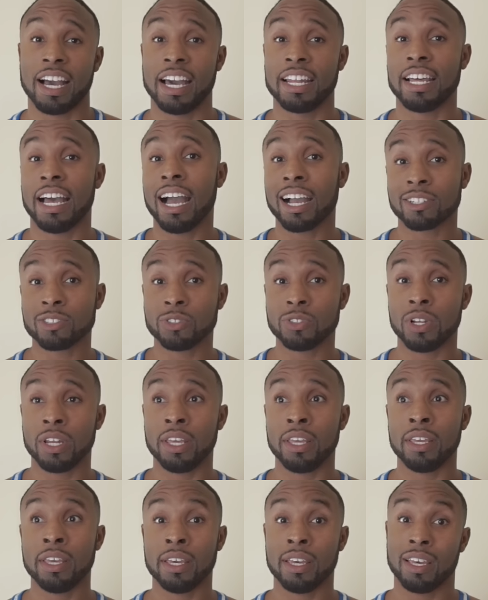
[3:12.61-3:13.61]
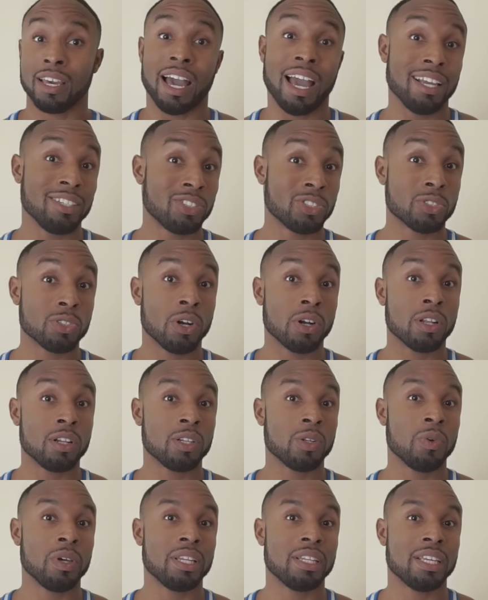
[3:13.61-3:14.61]
And actually, I
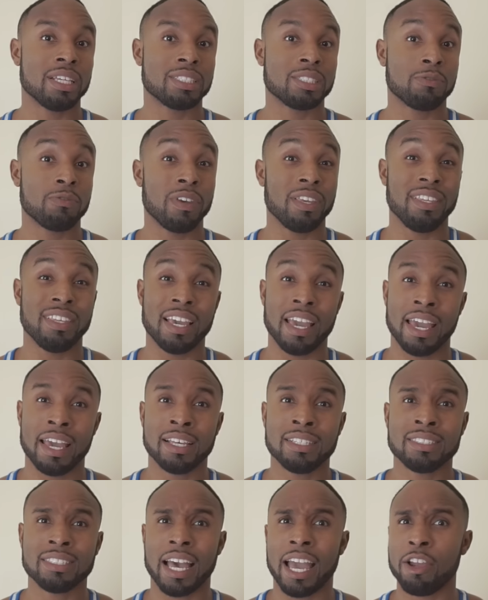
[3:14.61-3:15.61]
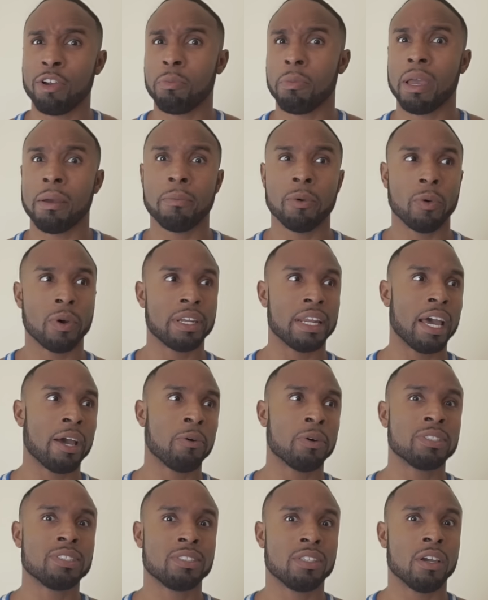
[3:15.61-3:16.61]
struggled with this for years. I remember when I
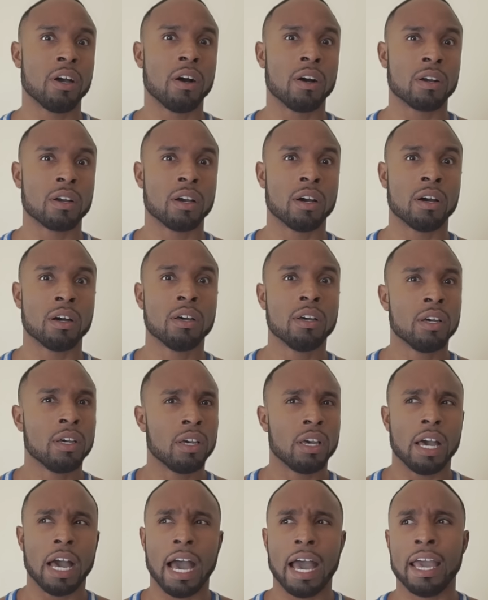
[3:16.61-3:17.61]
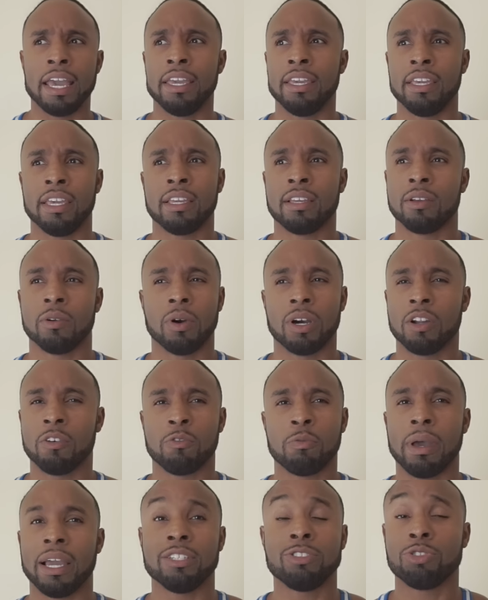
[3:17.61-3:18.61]
was younger, one
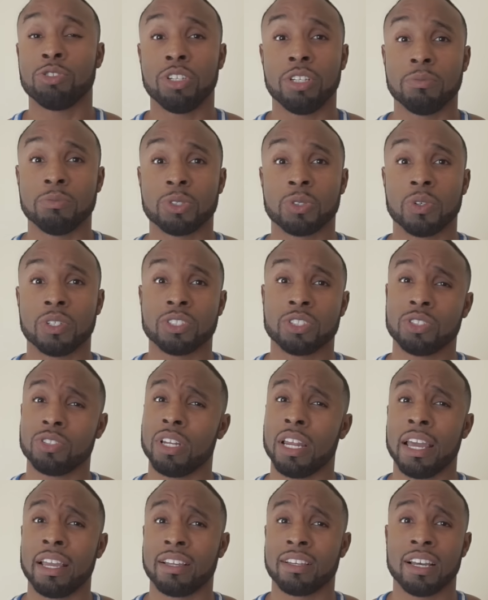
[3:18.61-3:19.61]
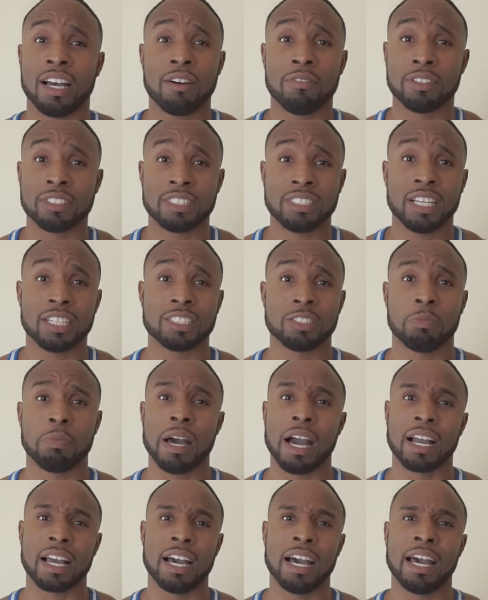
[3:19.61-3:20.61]
of my dreams was to like have a
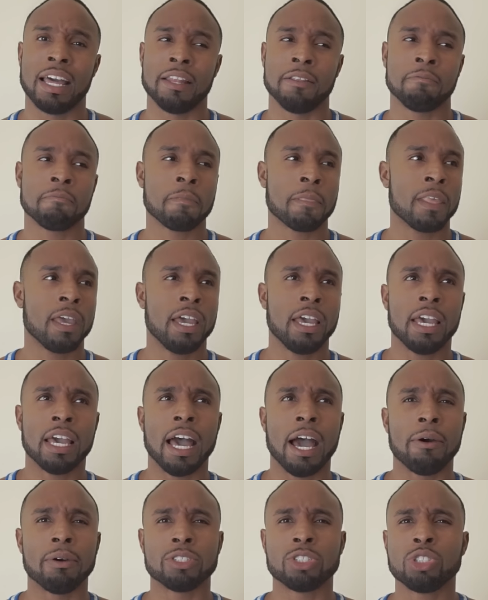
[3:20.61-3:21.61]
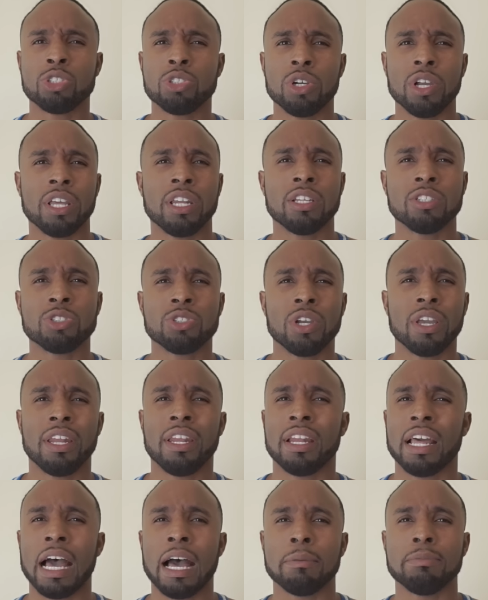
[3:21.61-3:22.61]
6-pack, and I was
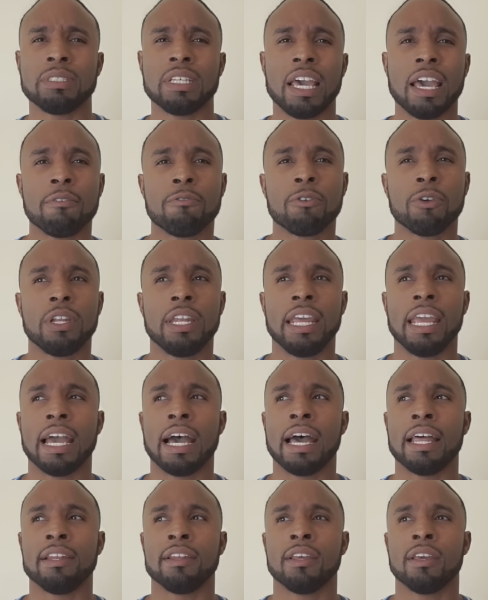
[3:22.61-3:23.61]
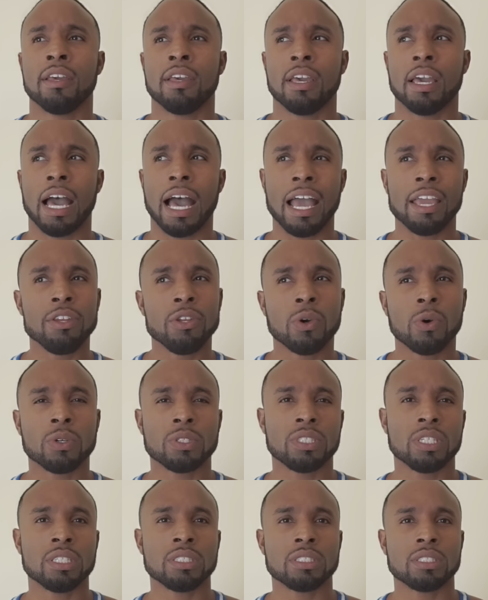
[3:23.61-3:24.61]
training abs every day, and I
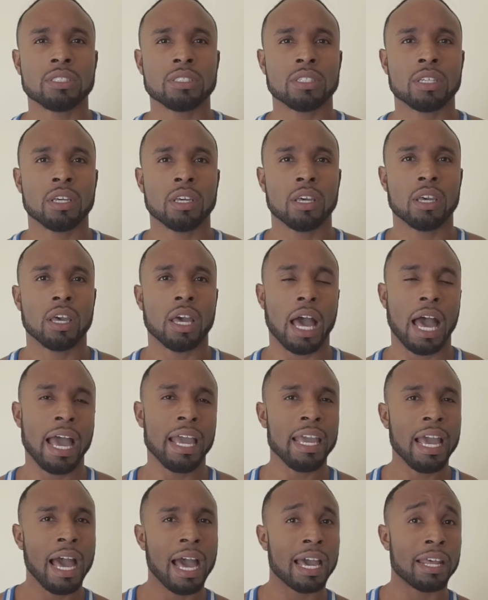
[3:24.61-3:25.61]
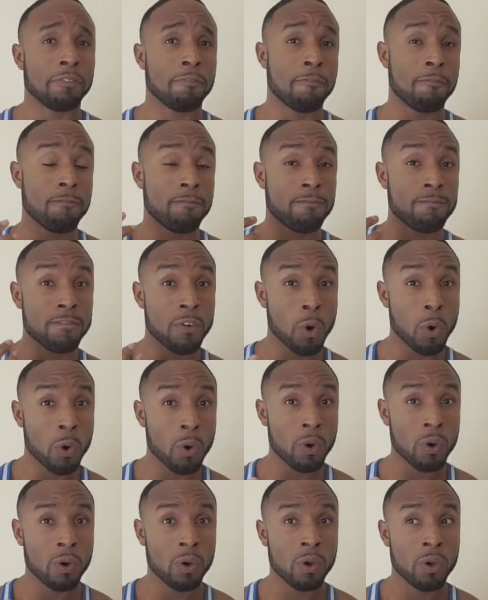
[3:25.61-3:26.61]
noticed I had
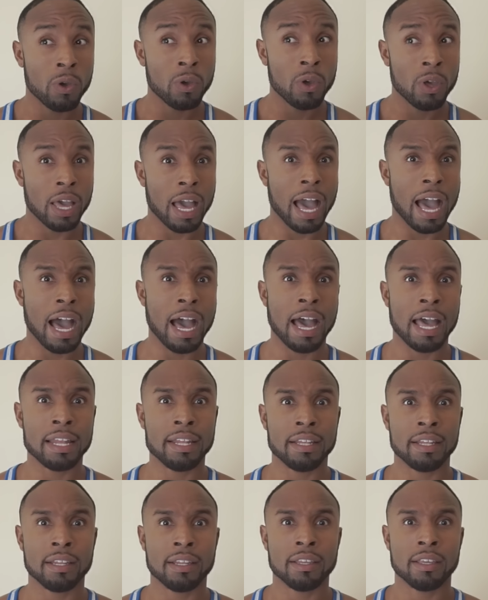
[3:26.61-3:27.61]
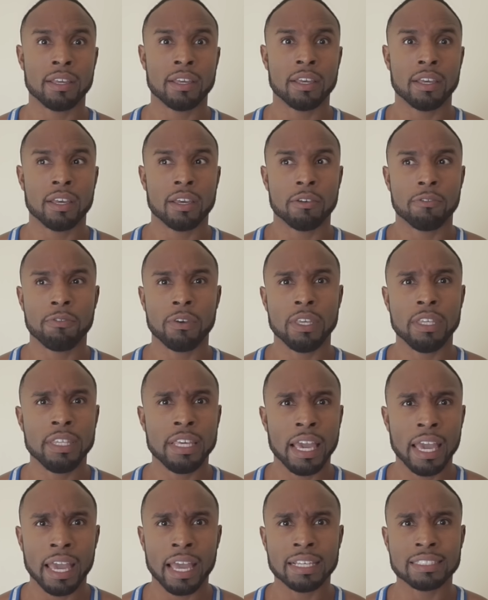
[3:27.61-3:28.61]
4, and for
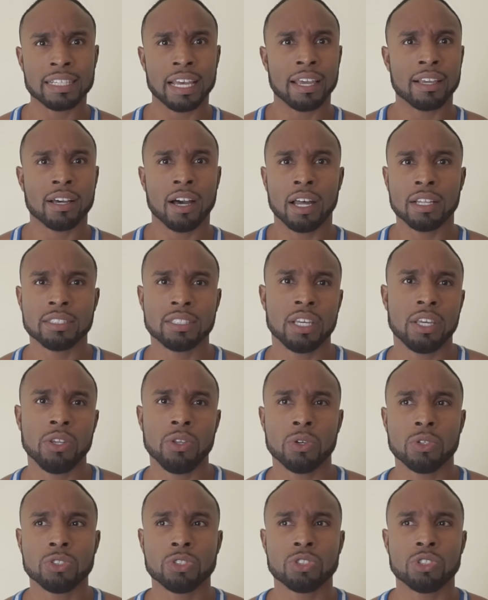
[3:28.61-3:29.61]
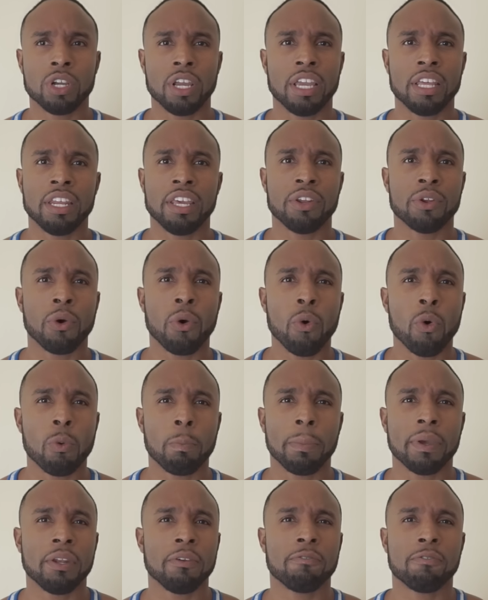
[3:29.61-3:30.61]
years I continued training,
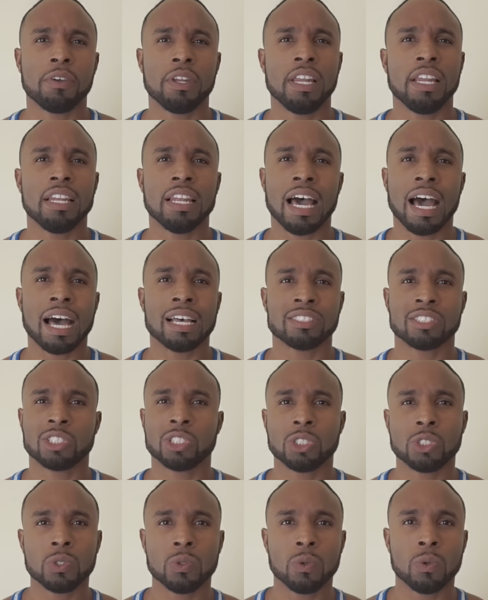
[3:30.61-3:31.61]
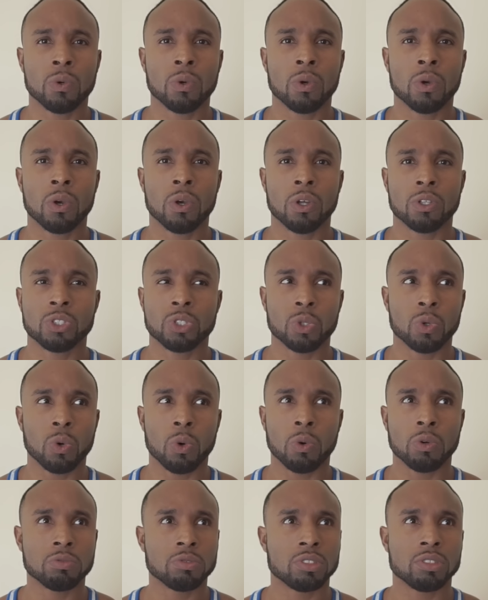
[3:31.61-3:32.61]
hoping for the last 2
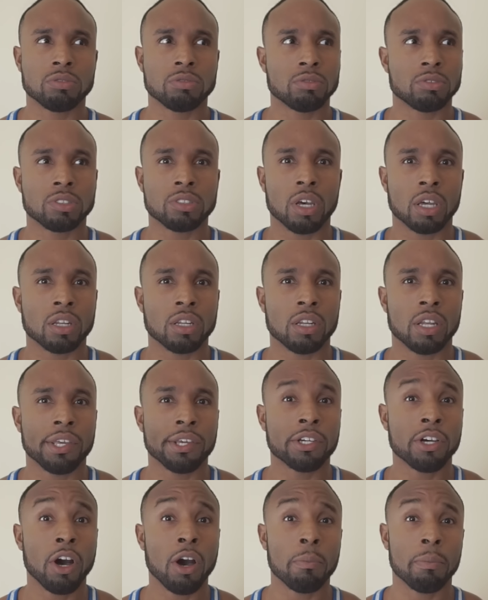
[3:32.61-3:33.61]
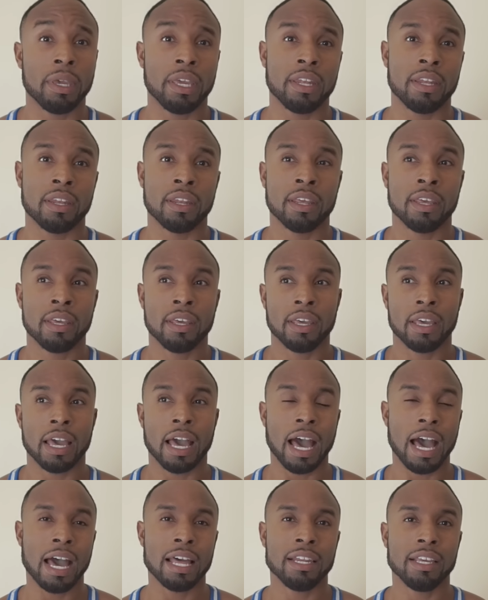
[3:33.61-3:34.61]
to suddenly come in,
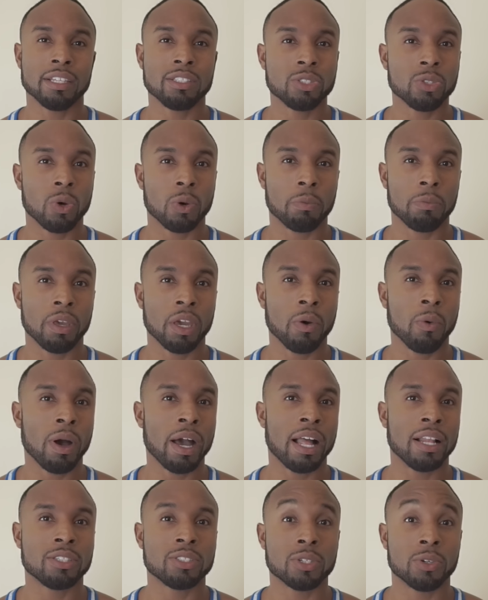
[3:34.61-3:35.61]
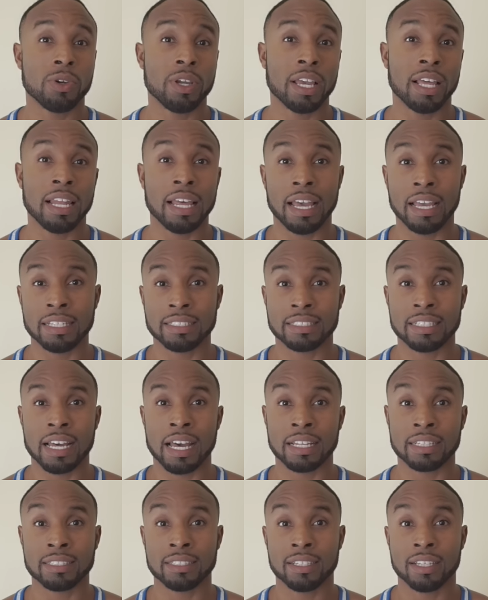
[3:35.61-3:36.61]
and it took me a while to realize
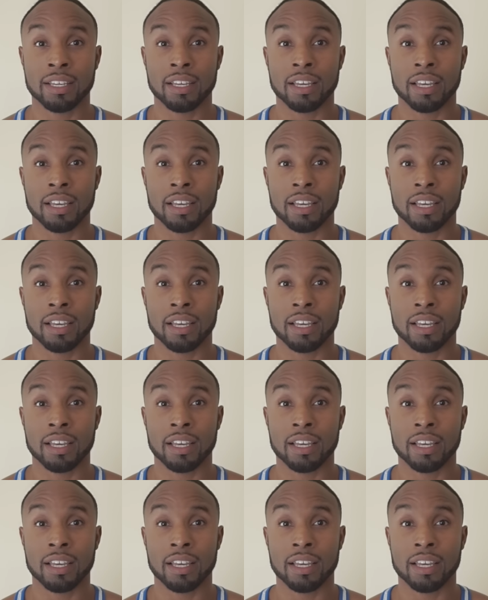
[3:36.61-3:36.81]
that